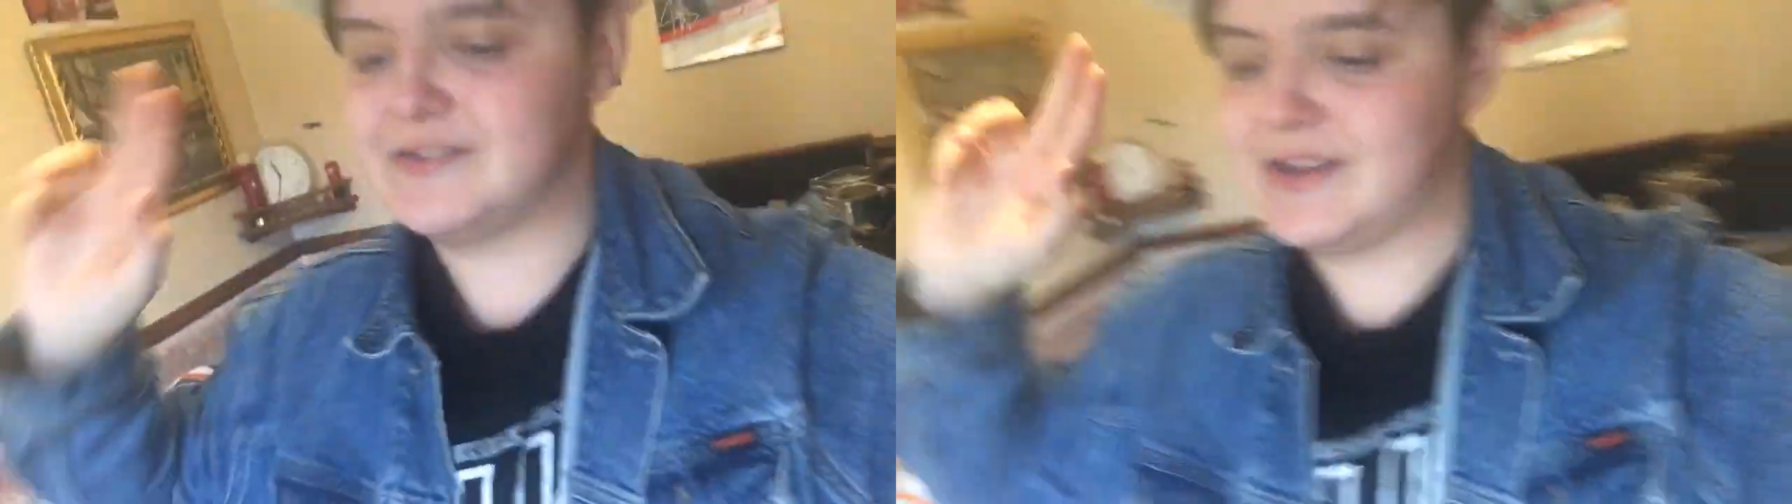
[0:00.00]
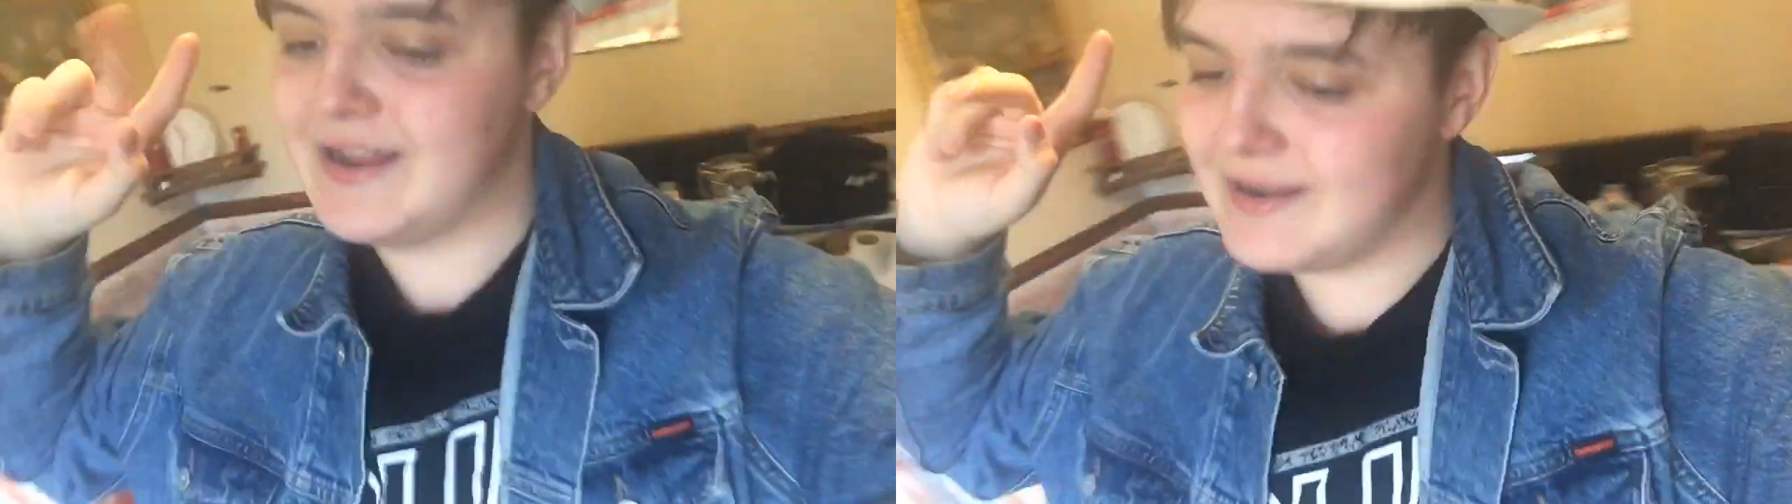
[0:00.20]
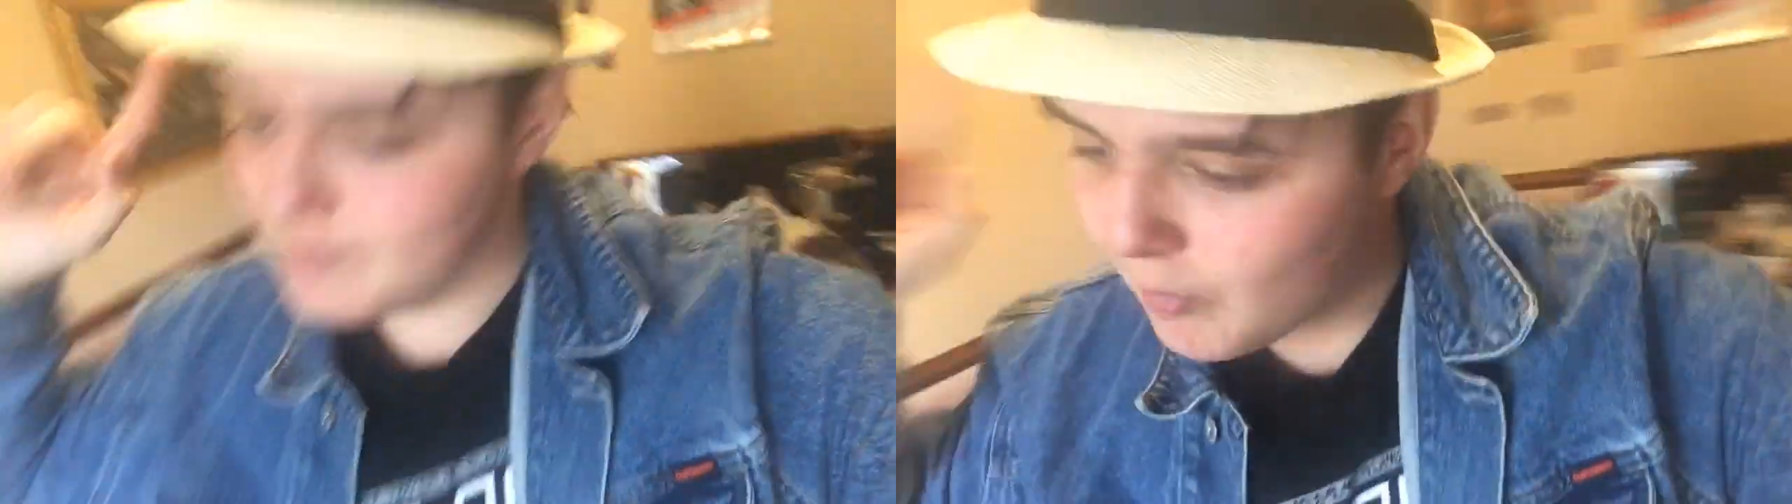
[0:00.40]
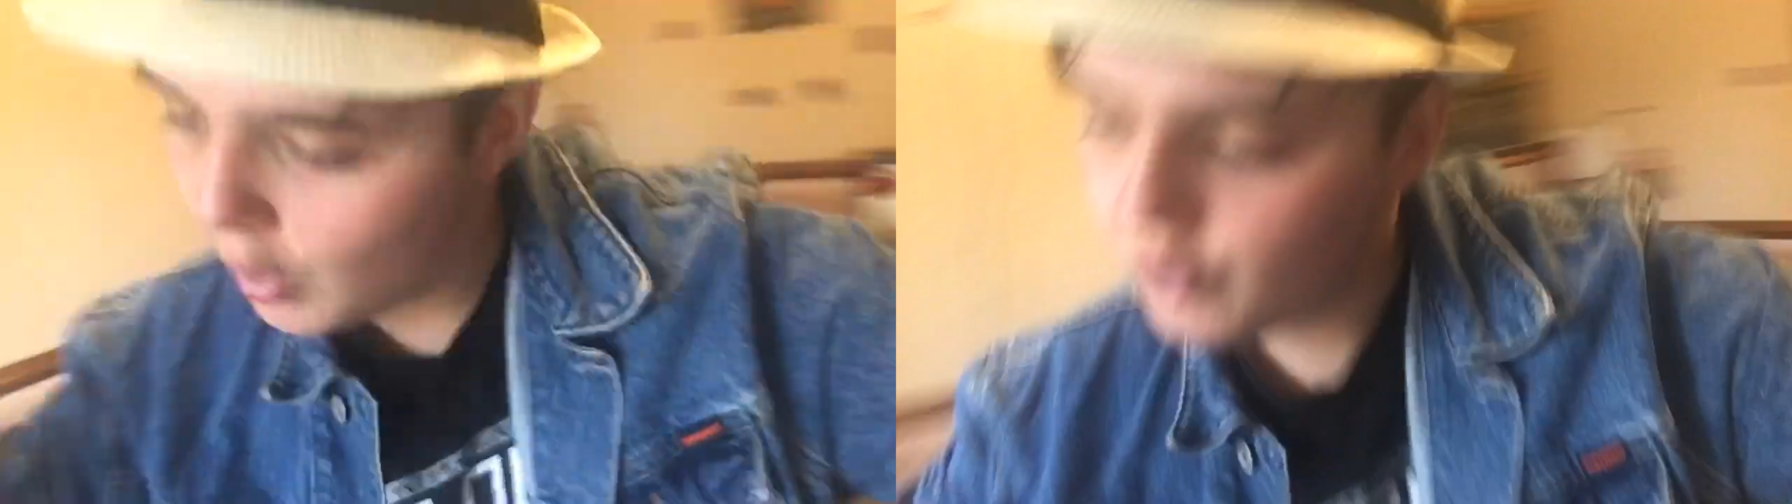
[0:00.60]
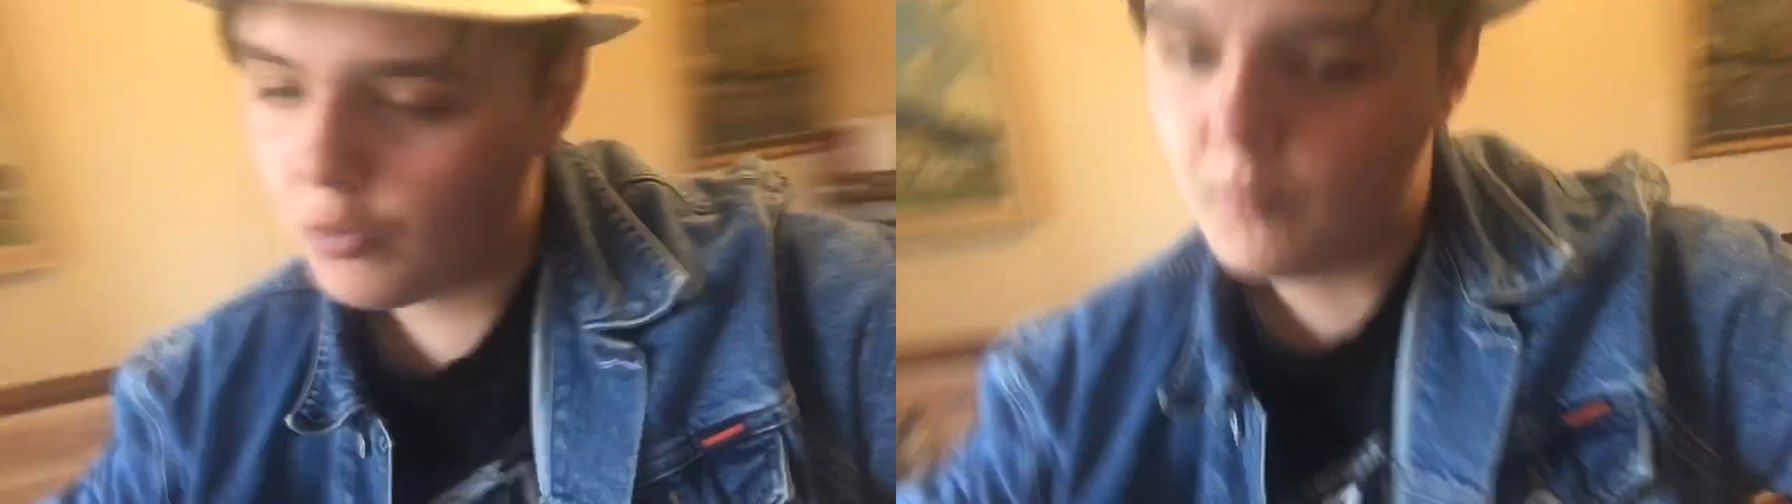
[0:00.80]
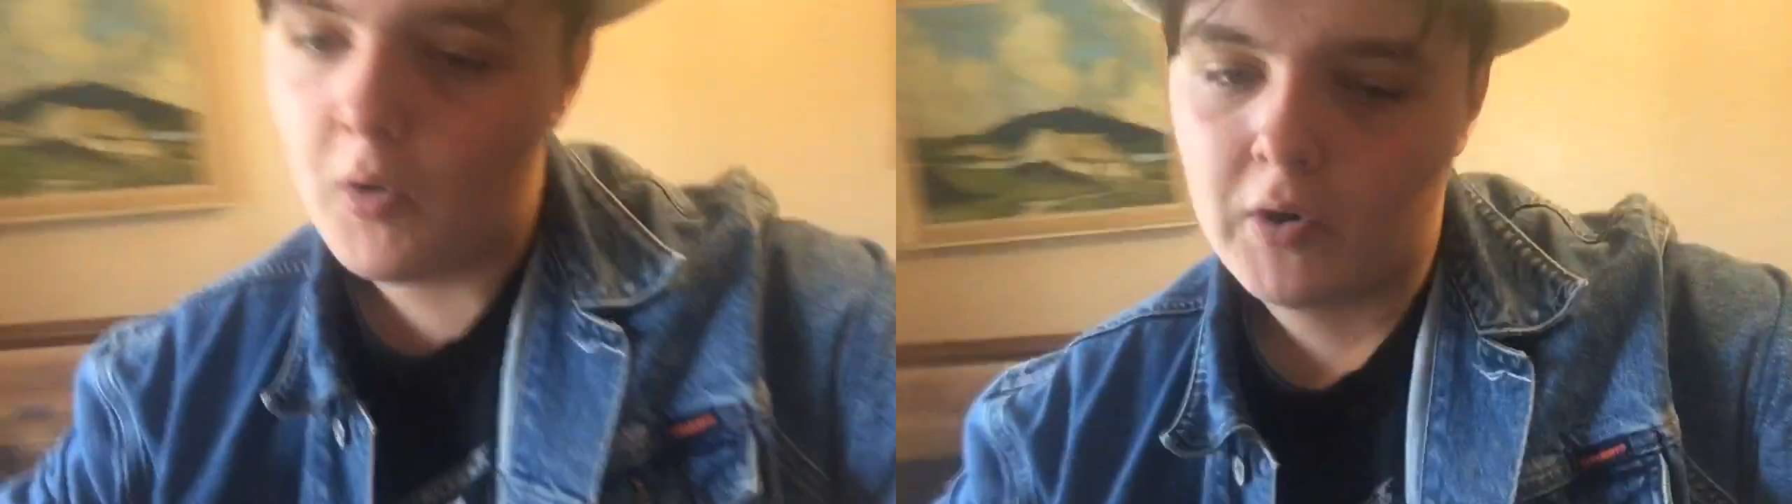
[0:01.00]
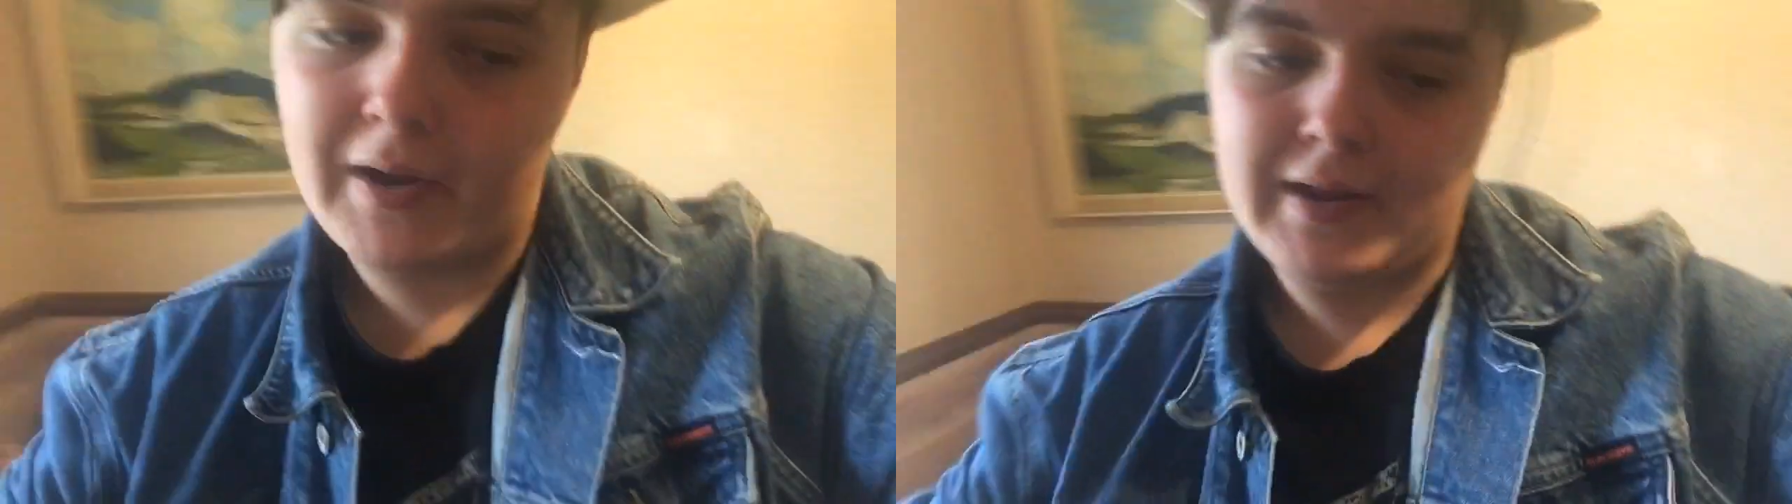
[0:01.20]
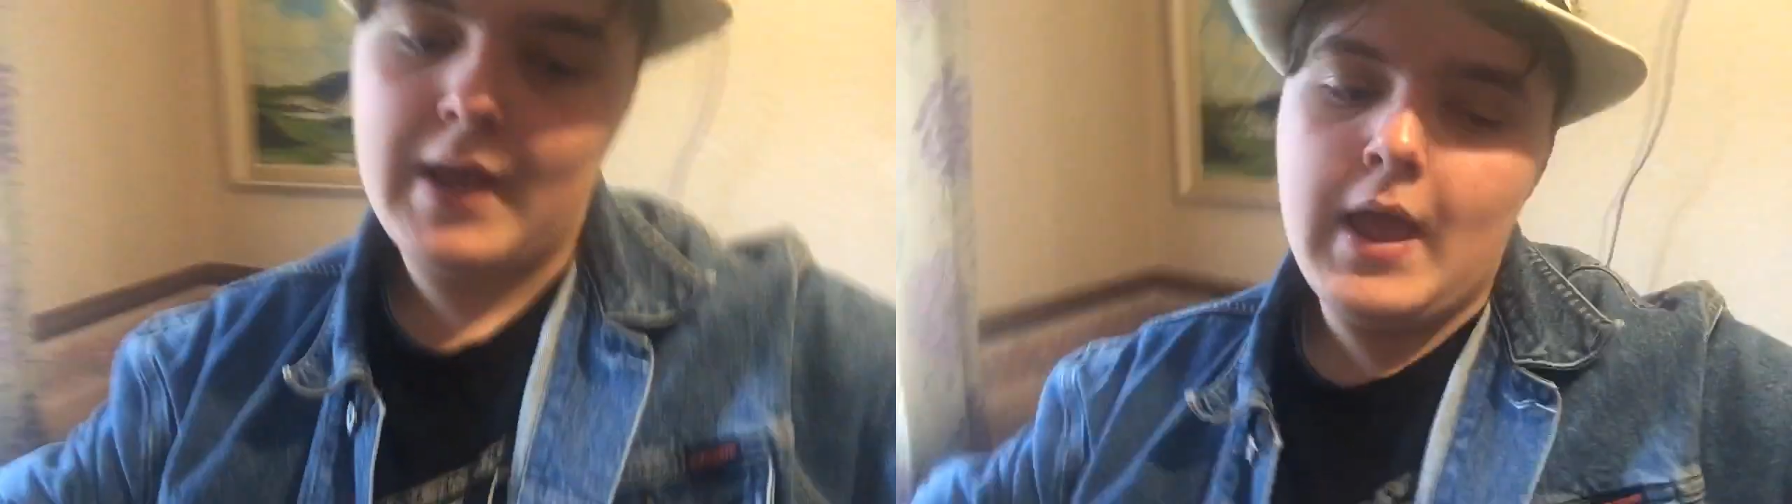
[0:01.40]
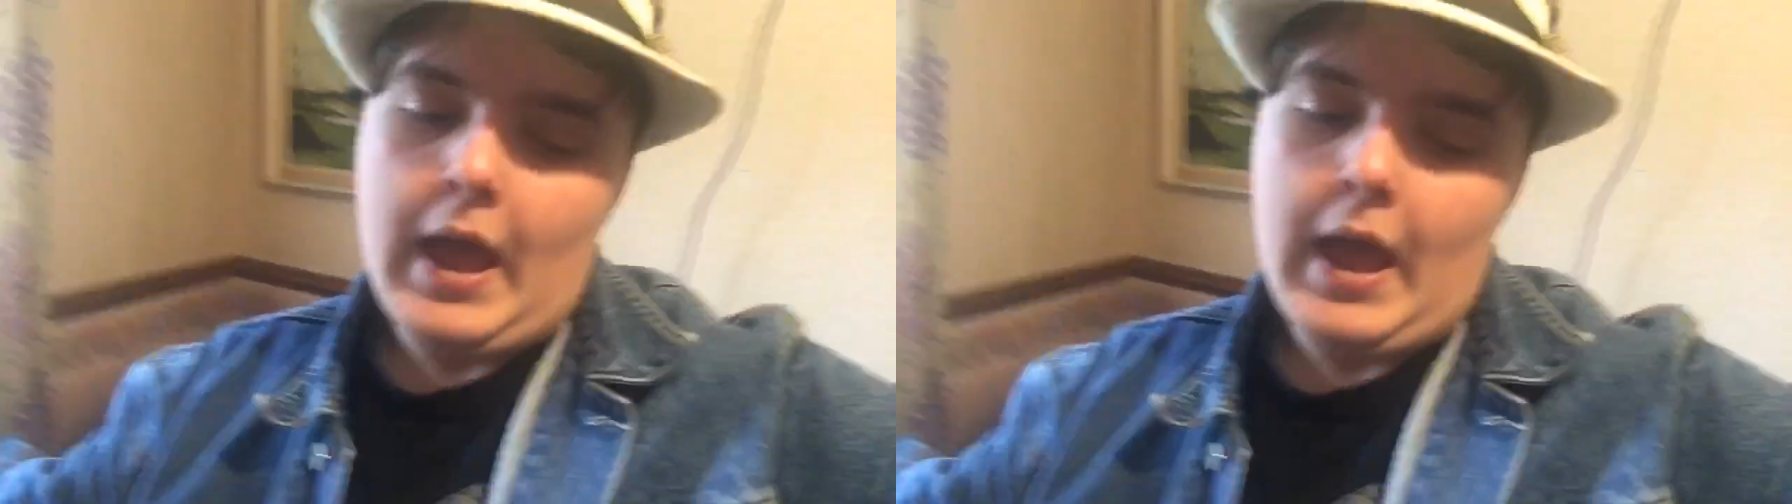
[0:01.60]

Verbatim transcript: tomorrow morning